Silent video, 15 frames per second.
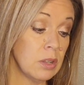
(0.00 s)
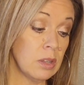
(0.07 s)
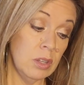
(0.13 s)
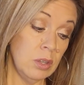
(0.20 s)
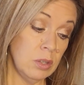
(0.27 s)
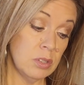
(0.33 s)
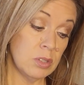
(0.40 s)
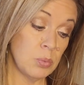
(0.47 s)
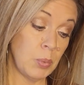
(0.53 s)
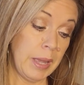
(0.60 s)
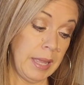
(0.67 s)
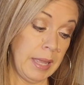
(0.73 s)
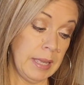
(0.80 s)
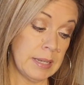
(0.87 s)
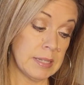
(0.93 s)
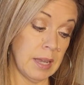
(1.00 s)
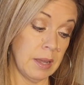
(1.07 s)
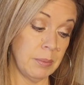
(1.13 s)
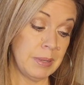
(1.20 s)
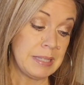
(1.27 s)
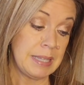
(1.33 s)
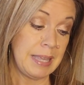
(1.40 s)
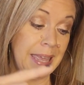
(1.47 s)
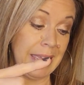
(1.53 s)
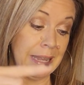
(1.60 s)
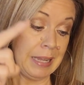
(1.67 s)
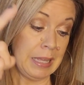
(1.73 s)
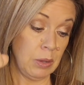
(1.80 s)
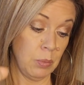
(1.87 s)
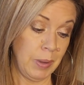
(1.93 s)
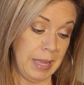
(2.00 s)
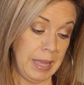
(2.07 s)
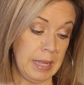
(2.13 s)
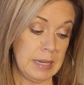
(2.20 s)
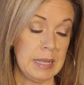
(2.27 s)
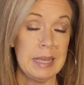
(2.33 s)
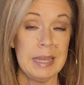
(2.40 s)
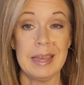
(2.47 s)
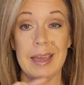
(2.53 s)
lose weight. I was gaining weight.